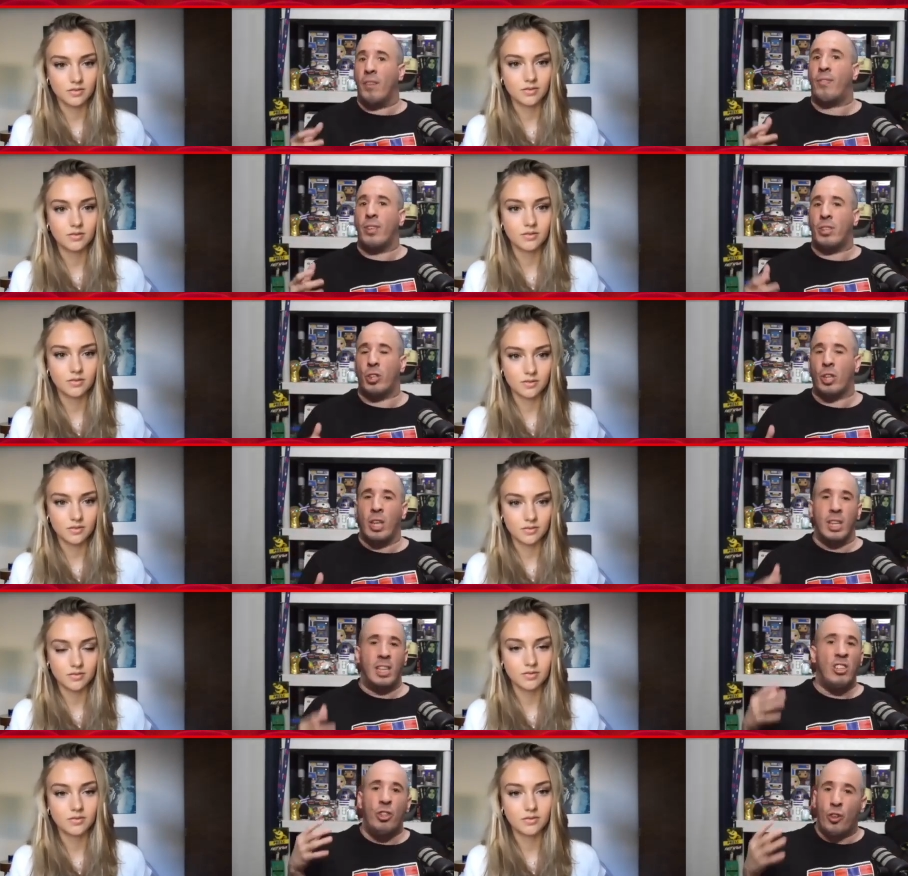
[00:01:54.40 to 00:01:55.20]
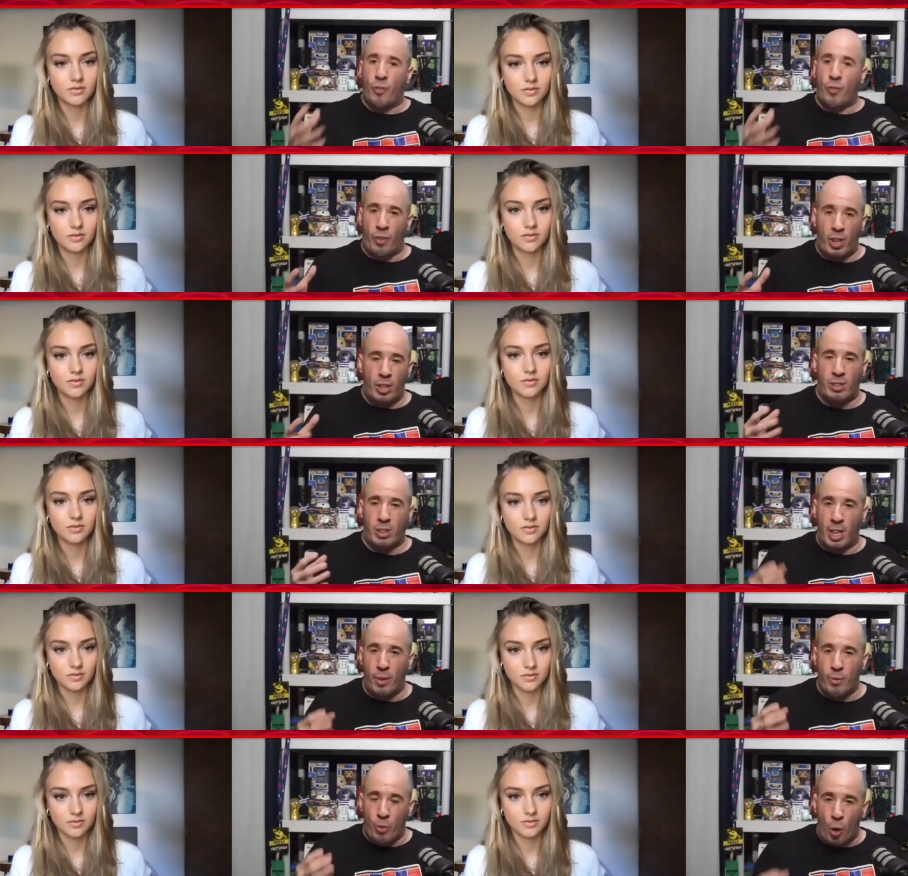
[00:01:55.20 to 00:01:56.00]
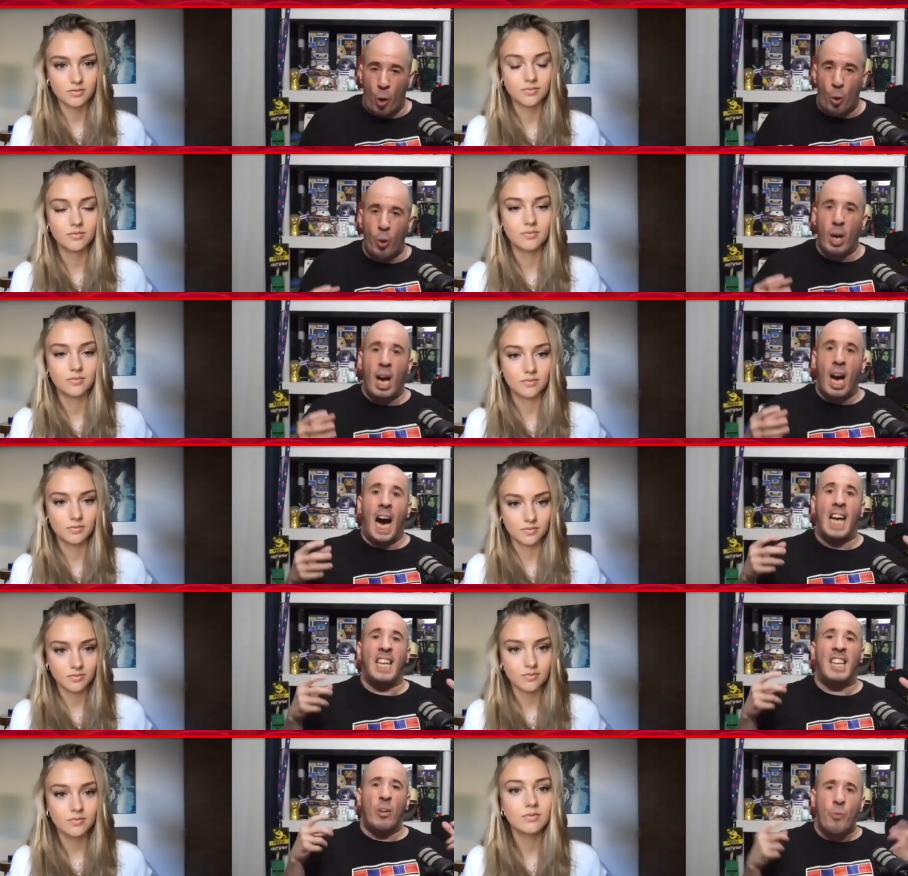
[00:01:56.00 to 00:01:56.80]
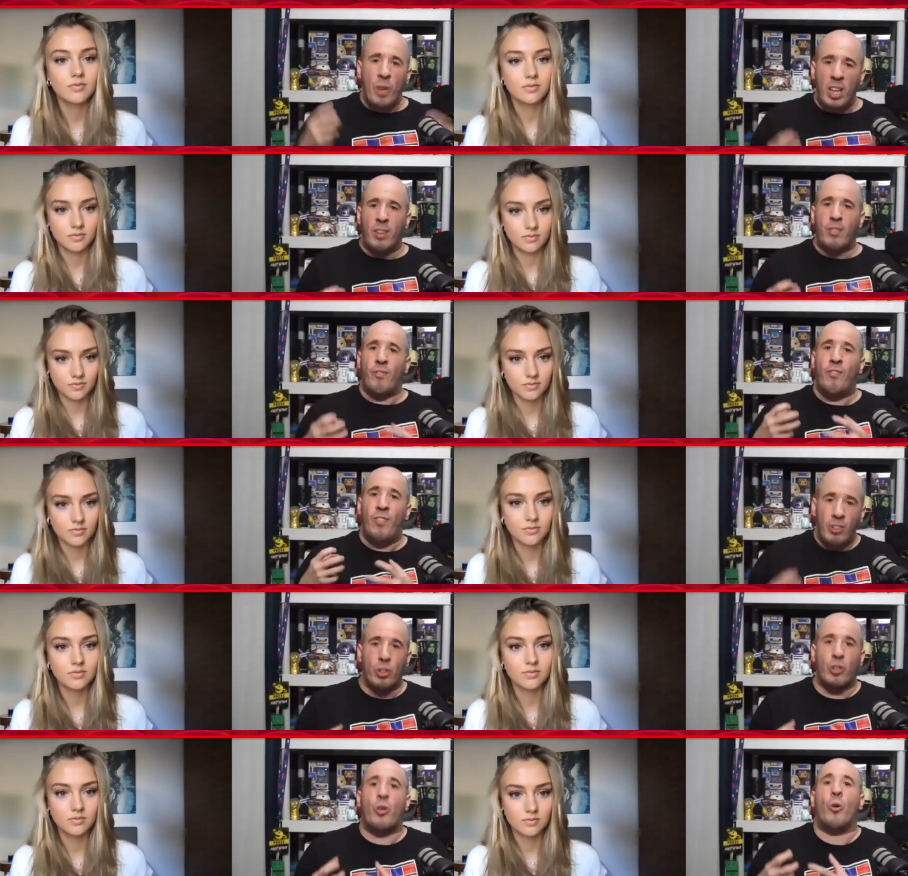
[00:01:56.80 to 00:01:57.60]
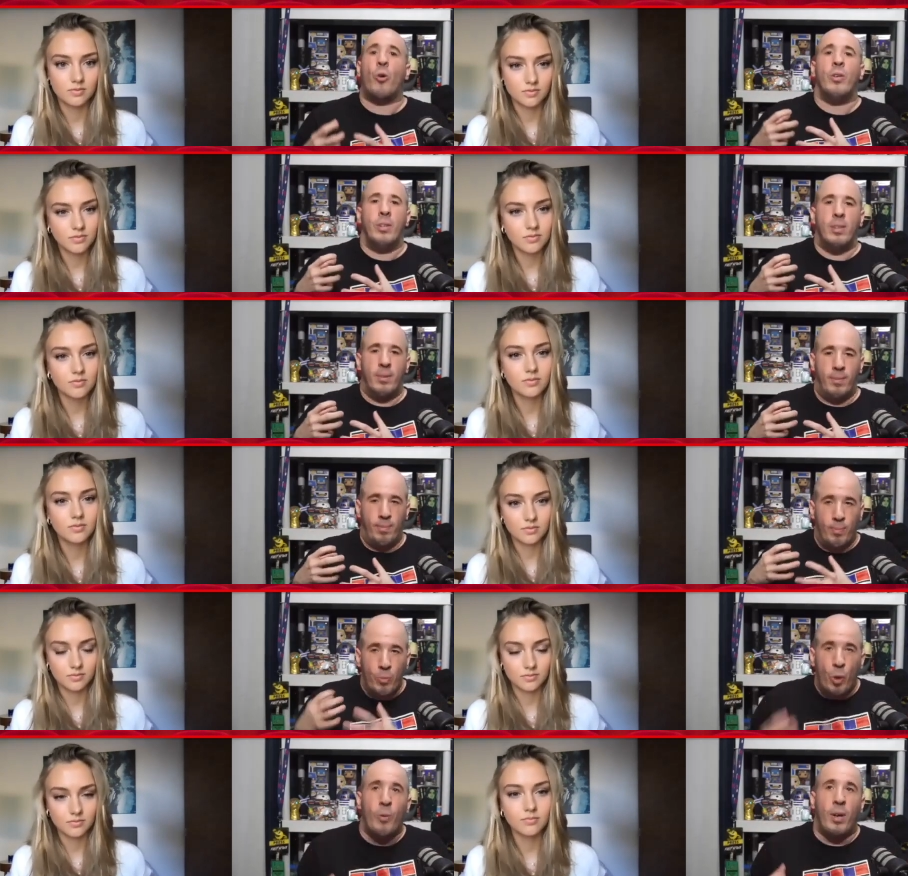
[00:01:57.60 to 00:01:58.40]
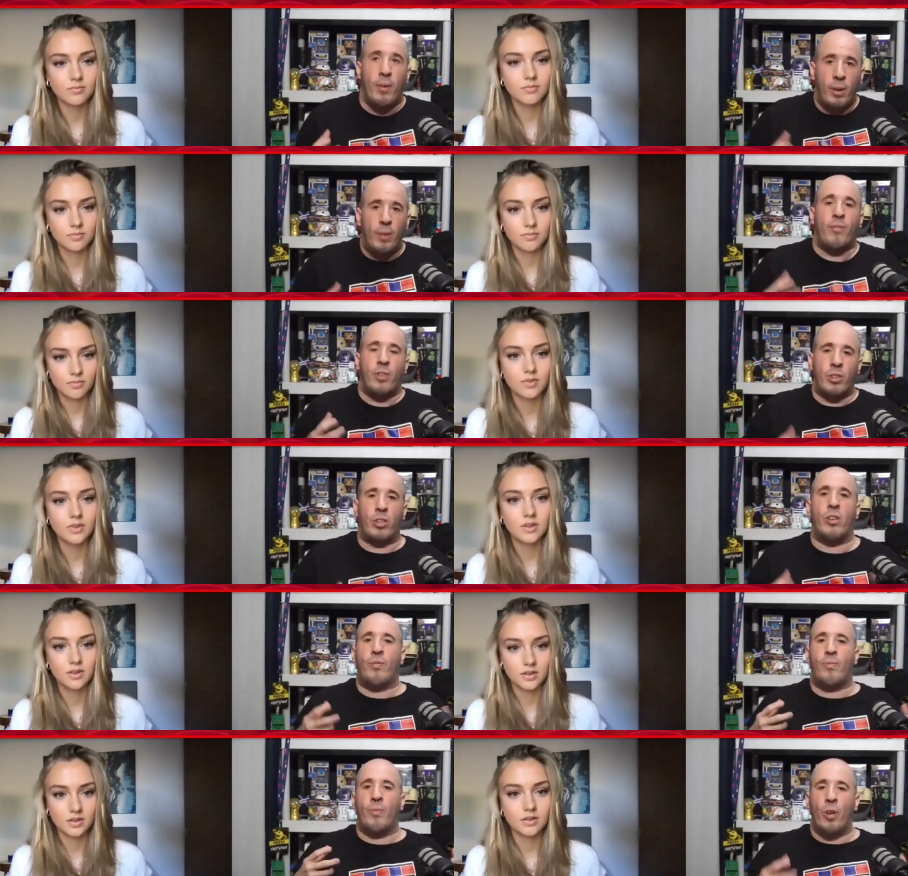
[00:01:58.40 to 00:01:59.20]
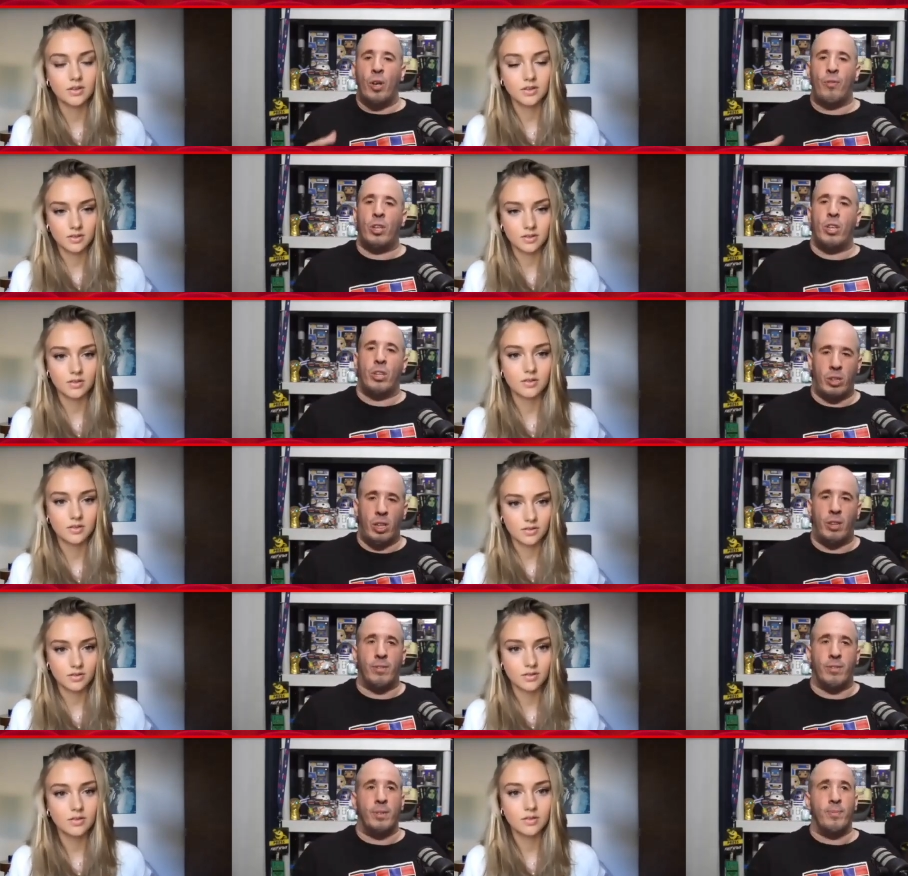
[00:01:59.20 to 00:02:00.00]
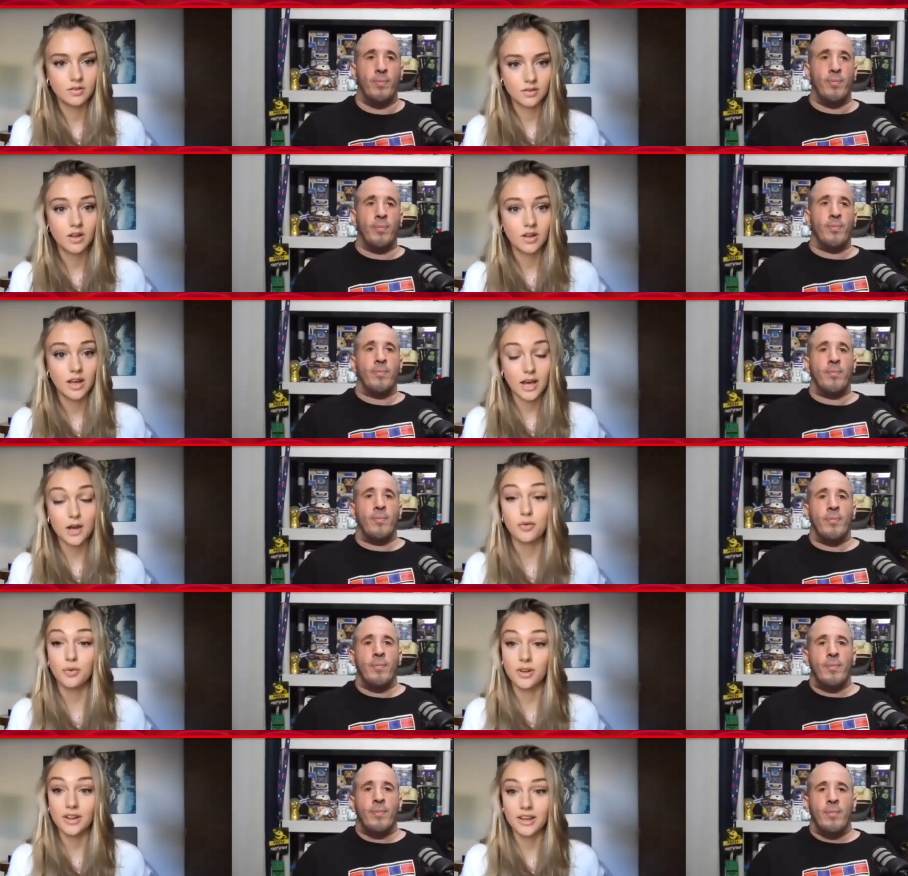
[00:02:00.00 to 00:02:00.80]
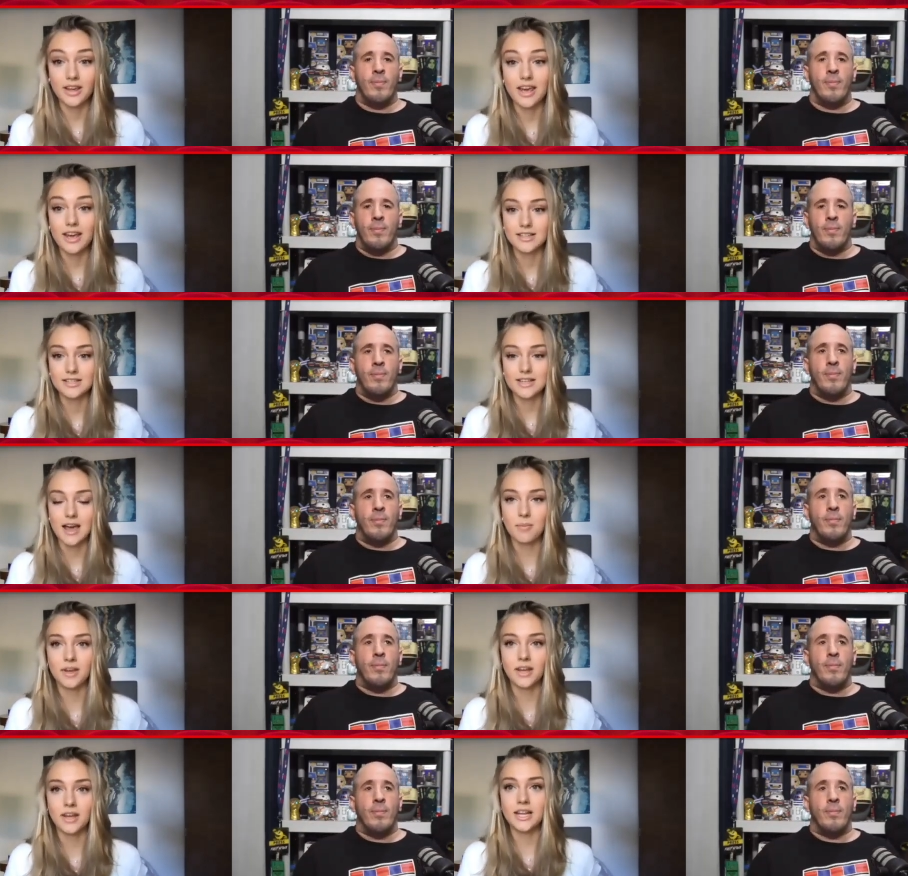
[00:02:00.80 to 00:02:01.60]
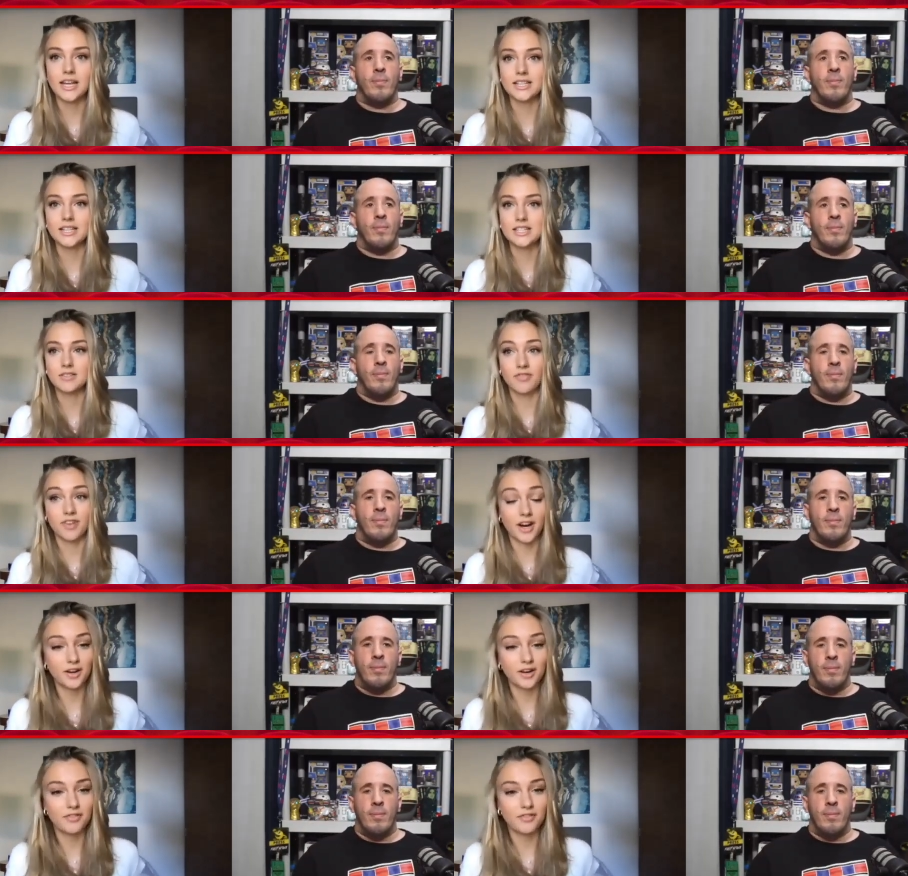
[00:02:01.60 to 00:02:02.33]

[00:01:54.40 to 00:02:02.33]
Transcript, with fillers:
Speaker 1: physical. This is your first starting role, and it's a really physical movie, a real physical movie for yourself.
Speaker 2: It really is. I mean, it's very